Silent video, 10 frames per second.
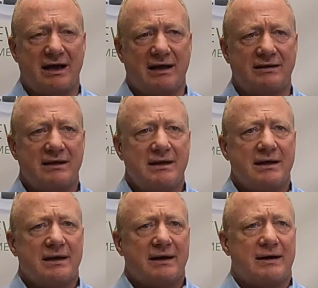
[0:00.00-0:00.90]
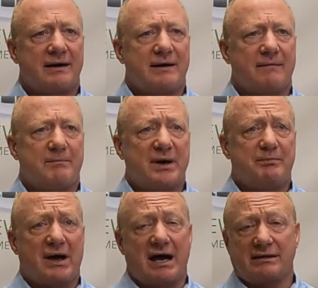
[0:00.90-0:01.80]
on.
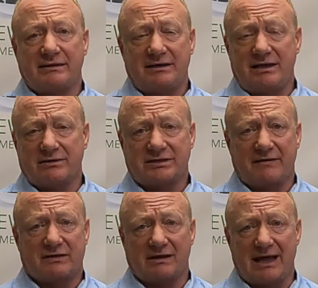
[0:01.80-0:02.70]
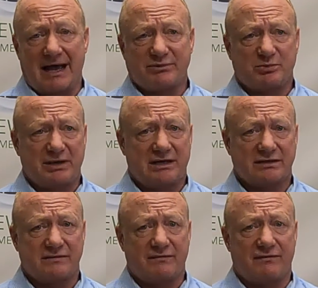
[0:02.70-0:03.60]
But bond yields have collapsed
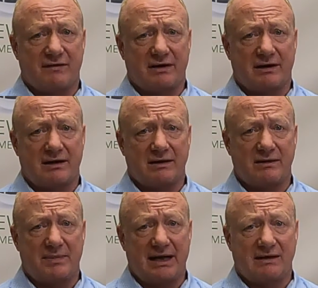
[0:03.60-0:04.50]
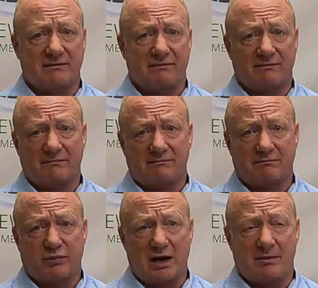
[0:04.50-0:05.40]
because of the bank
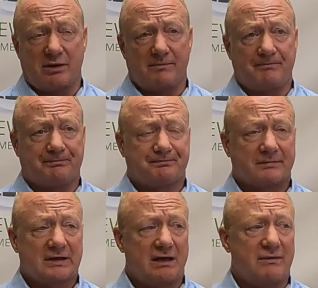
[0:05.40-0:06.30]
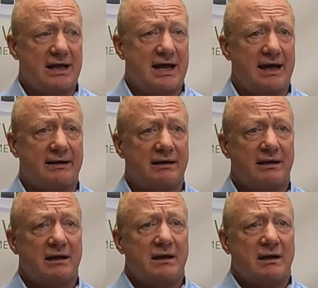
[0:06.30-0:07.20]
problem that we had.
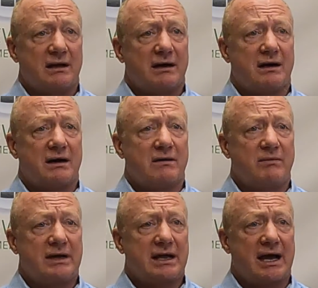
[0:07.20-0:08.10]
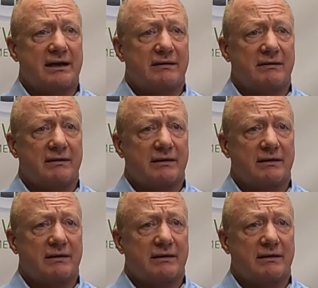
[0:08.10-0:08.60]
We got